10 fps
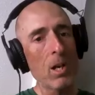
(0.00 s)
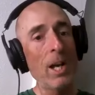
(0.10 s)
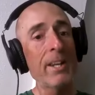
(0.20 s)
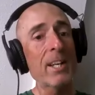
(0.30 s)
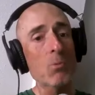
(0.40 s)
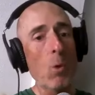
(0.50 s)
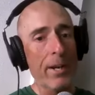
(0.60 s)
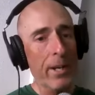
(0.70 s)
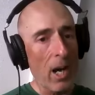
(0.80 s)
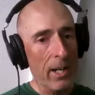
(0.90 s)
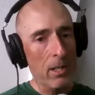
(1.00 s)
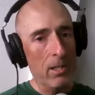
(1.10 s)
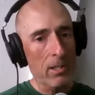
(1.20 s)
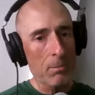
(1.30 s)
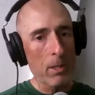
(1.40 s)
And that's why NICA
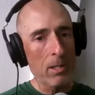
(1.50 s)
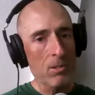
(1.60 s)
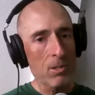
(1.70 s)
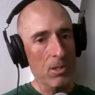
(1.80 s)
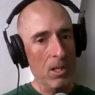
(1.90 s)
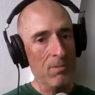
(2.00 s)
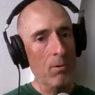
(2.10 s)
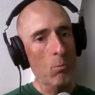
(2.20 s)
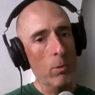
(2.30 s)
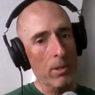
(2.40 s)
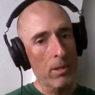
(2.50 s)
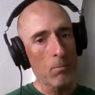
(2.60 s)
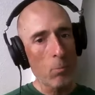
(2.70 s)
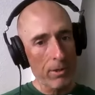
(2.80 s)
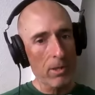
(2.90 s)
is being successful with
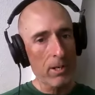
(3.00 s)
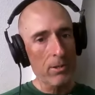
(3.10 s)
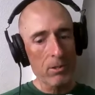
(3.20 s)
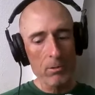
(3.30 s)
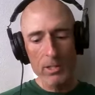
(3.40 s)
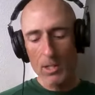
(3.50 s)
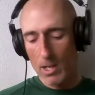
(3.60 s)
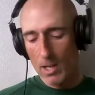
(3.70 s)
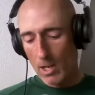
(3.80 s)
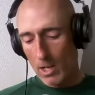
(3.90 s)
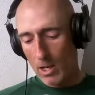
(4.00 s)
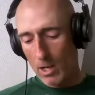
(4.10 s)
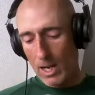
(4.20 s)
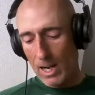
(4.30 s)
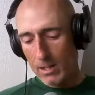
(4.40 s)
what they're doing.
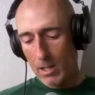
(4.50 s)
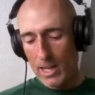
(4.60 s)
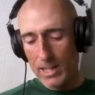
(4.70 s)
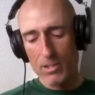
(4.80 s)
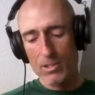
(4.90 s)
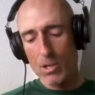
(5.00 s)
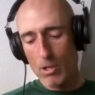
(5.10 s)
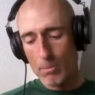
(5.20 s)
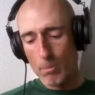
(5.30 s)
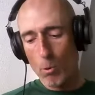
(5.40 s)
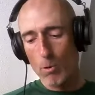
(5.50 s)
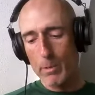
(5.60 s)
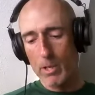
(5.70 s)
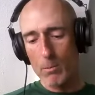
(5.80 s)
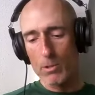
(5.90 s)
Uh, I'd like to see our sport
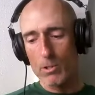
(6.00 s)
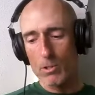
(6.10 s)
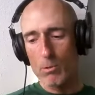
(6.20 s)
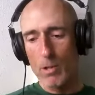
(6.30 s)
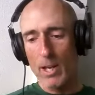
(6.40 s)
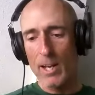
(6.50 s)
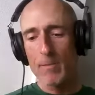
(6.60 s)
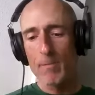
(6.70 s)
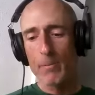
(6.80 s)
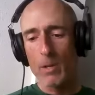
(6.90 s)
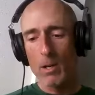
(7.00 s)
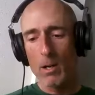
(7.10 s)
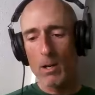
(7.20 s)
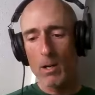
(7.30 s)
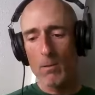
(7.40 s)
be able to do that
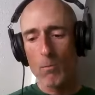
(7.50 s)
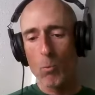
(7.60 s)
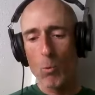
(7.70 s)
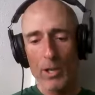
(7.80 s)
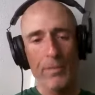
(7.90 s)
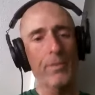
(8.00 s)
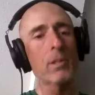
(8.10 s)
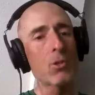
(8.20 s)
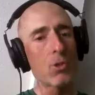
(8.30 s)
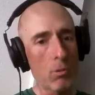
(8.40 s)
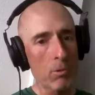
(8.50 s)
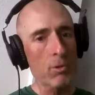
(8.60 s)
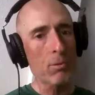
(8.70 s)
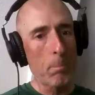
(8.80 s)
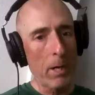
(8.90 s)
uh, with
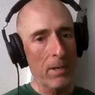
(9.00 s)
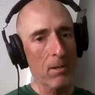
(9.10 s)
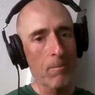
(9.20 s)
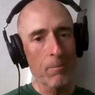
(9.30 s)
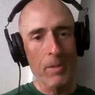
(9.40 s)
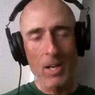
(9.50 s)
juniors better.